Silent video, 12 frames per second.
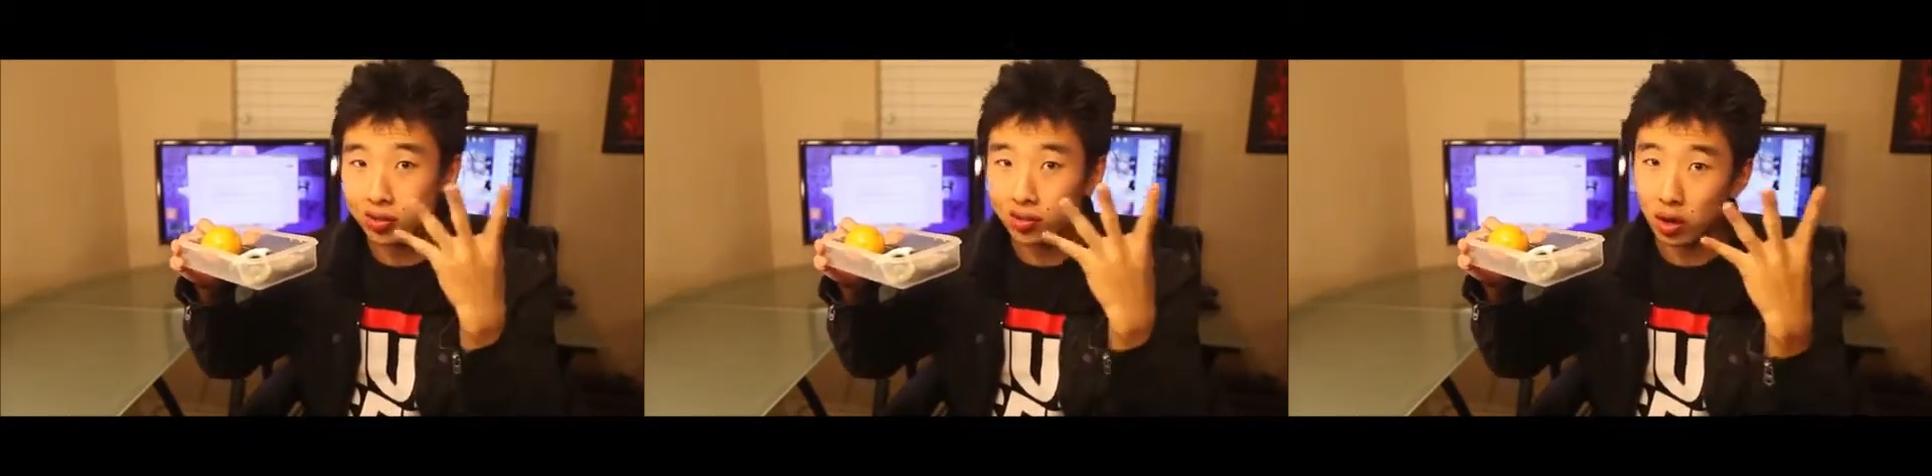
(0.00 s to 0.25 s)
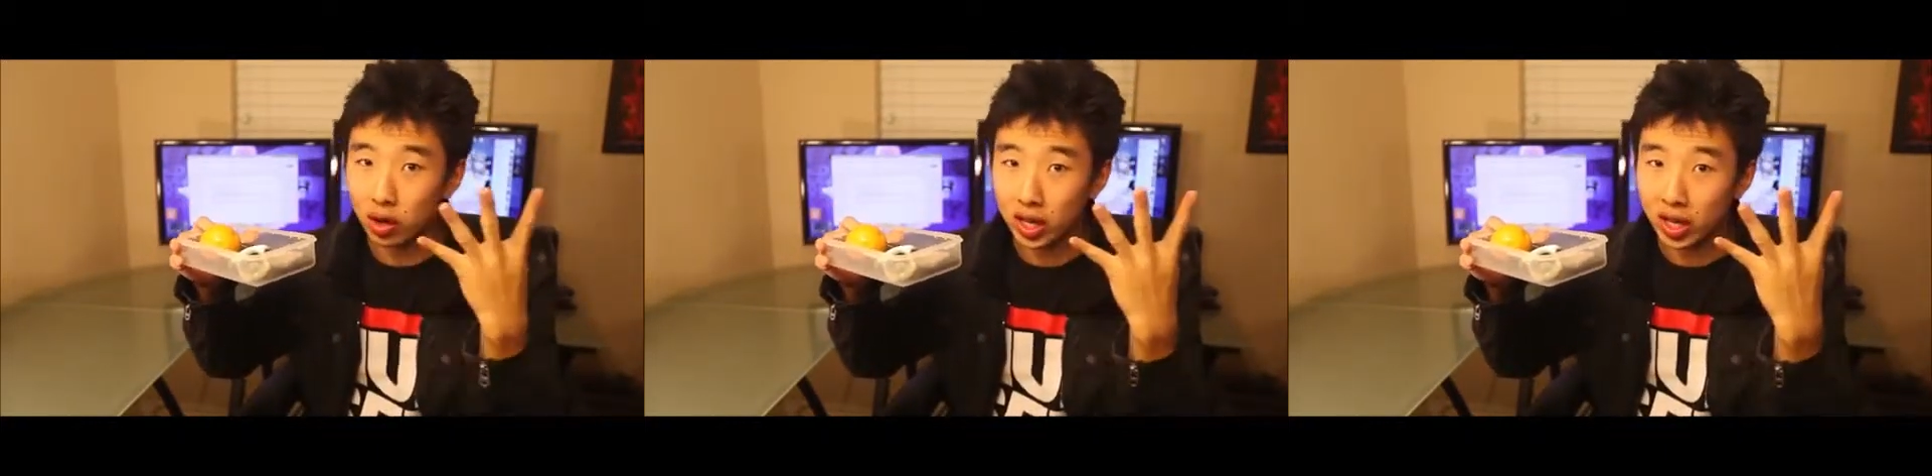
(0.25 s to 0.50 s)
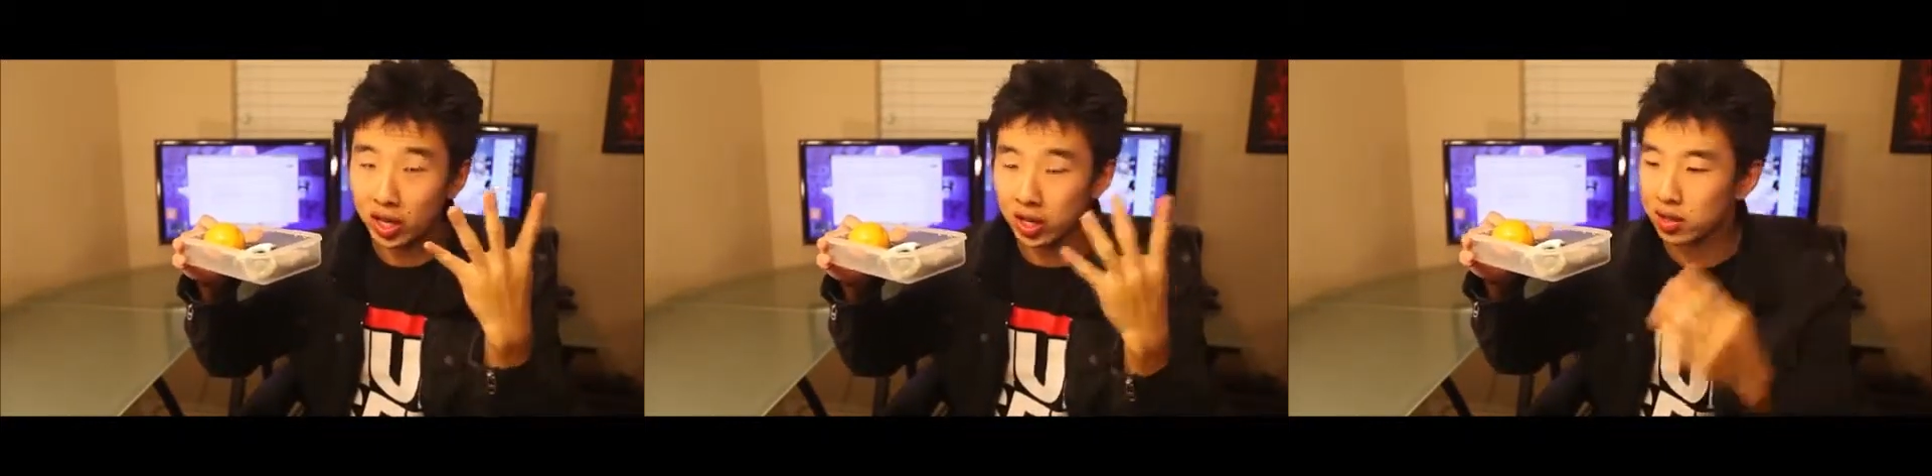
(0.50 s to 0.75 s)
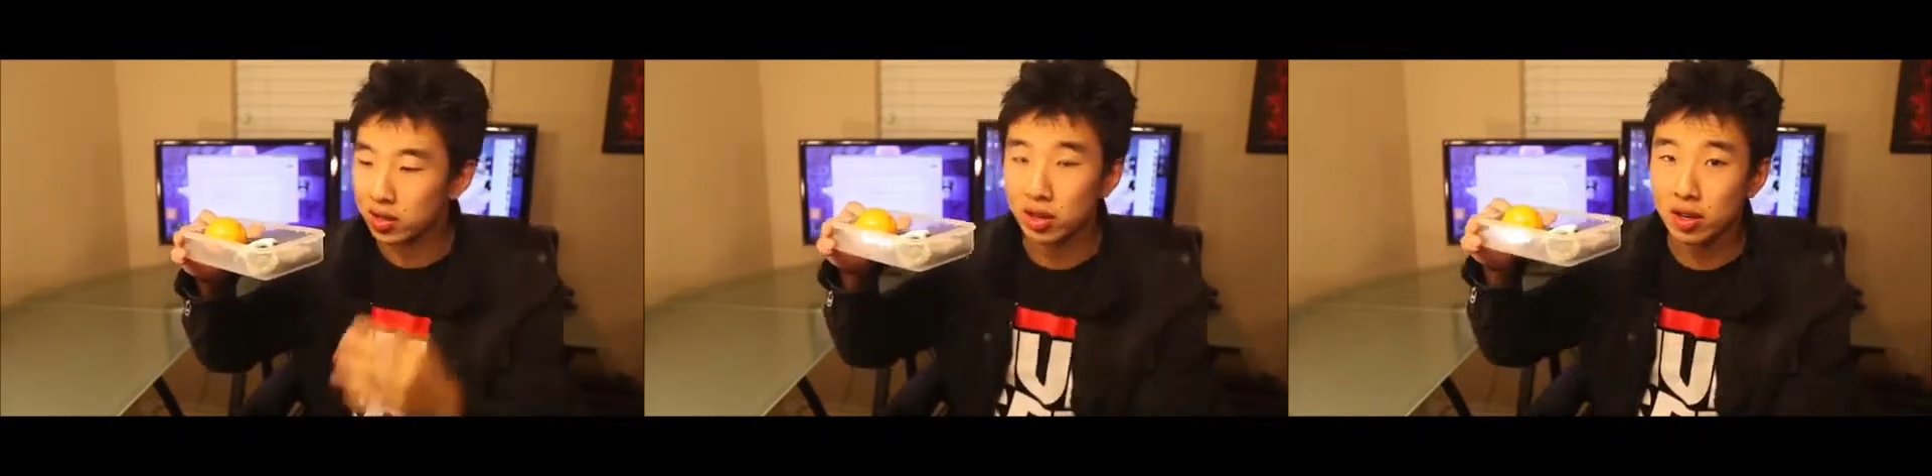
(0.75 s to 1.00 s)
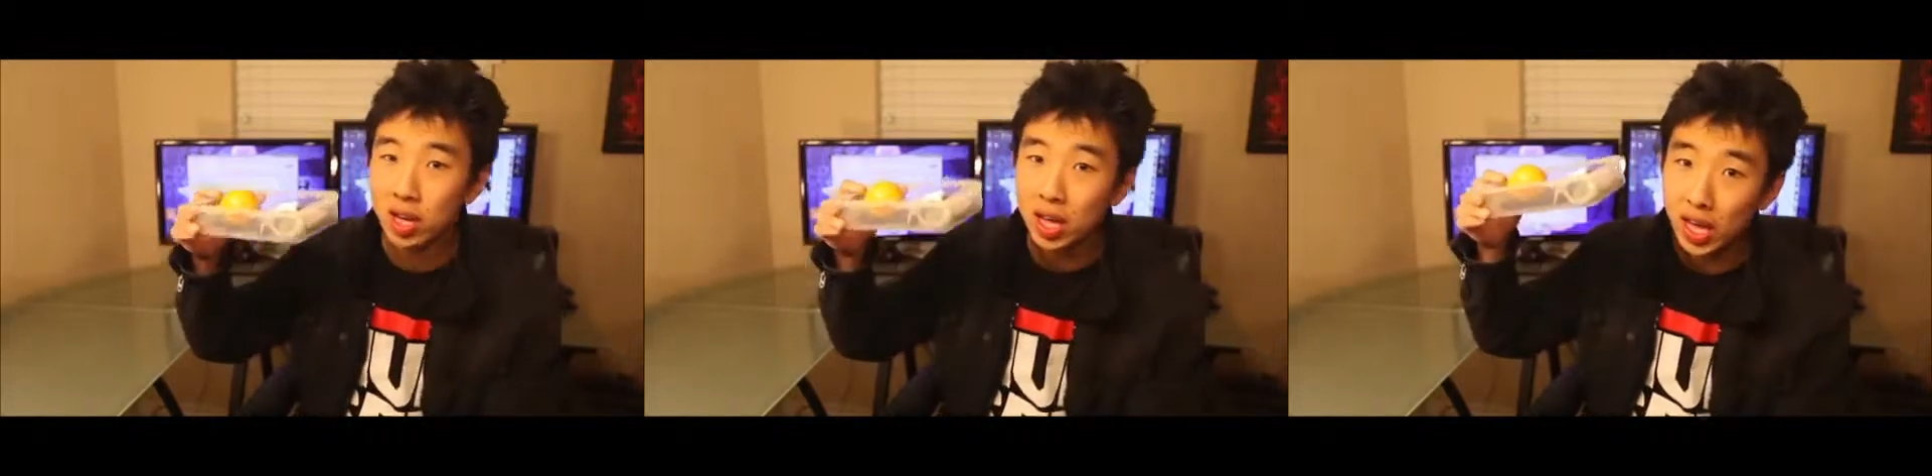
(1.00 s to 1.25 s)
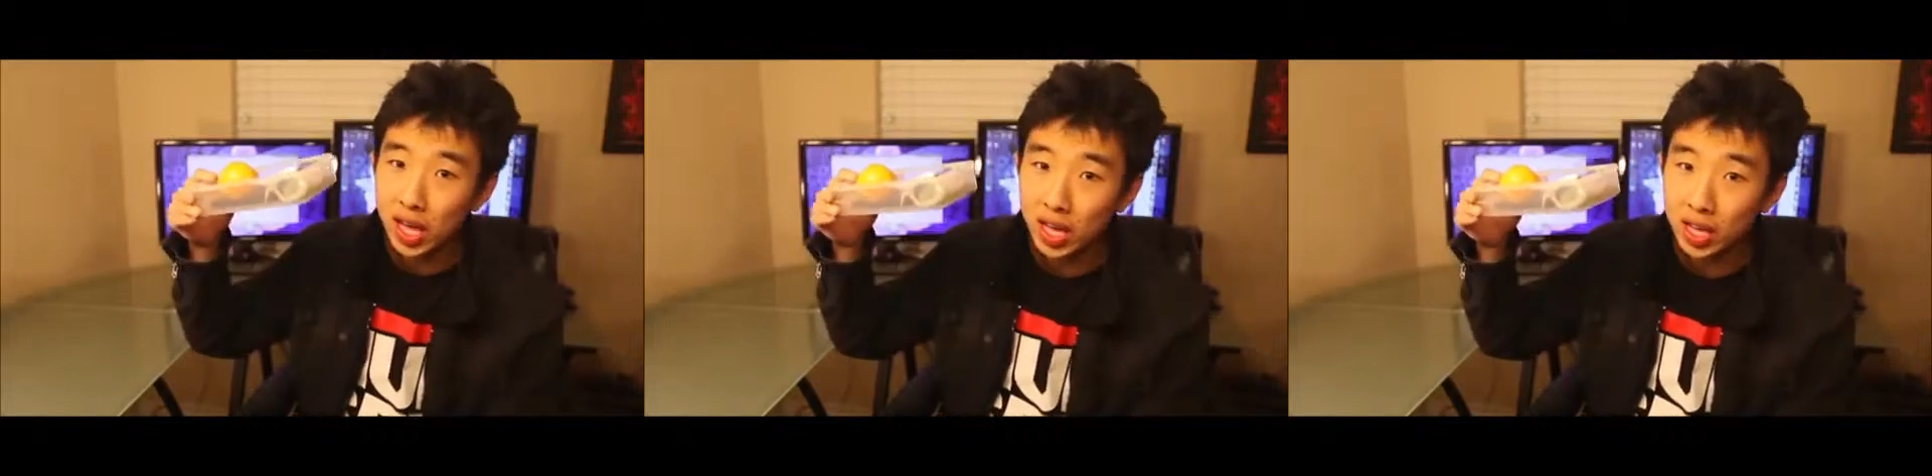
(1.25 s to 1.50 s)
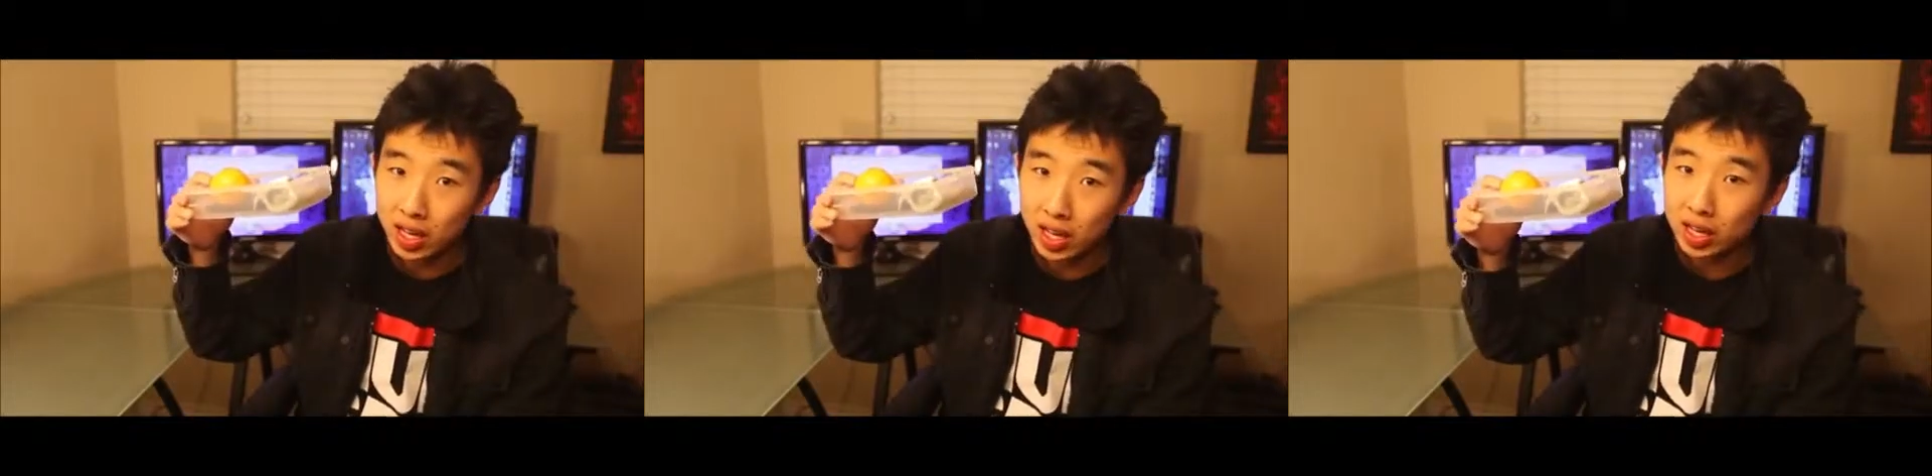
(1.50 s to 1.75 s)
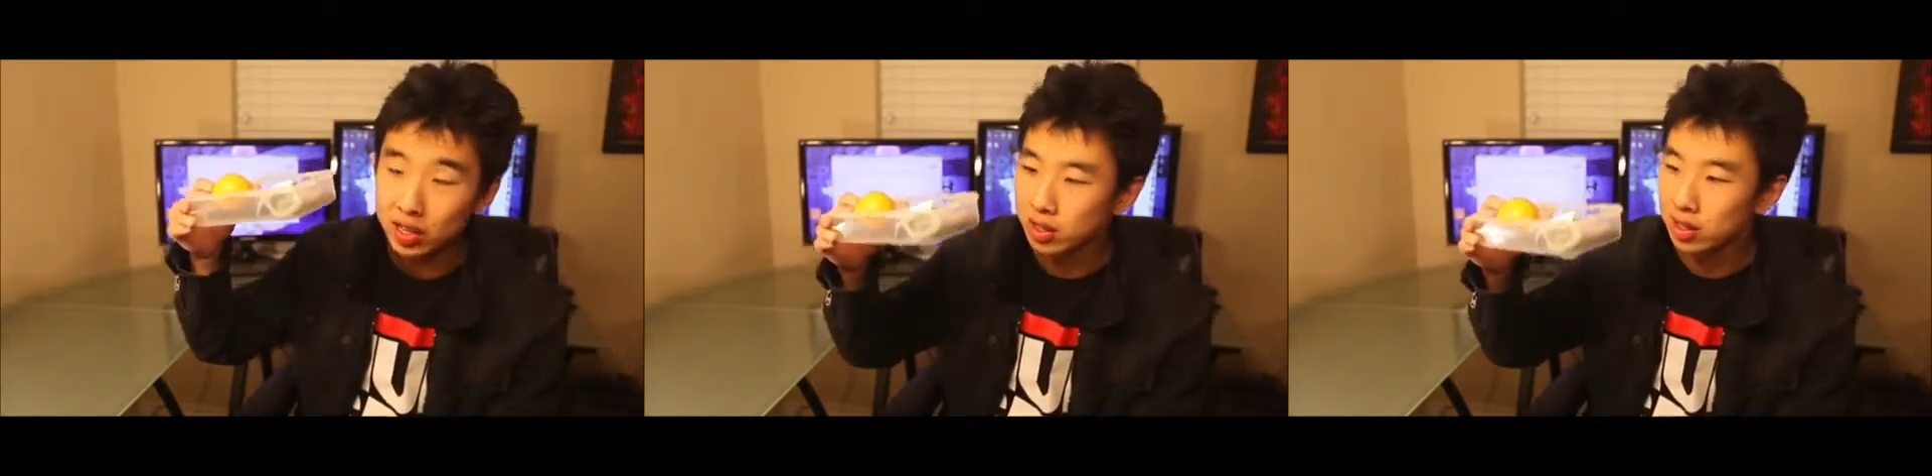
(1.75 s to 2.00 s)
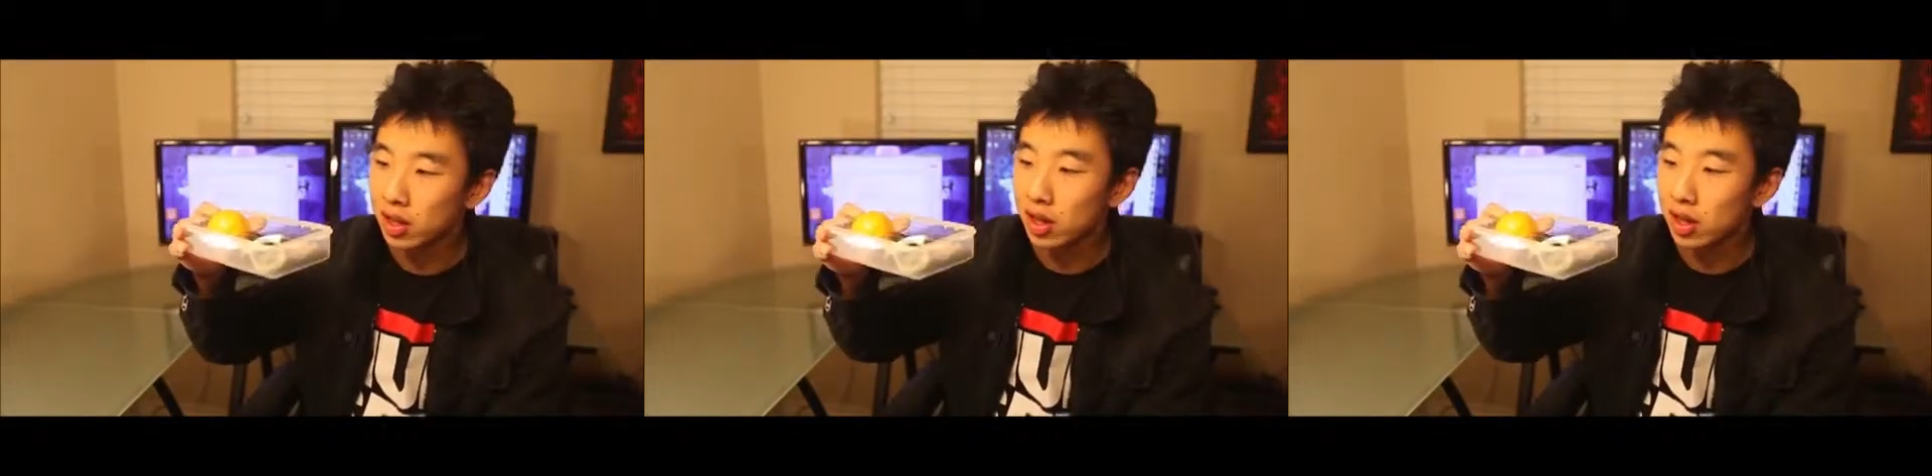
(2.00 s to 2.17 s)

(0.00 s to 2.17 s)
4 gigs, or 8 gigs.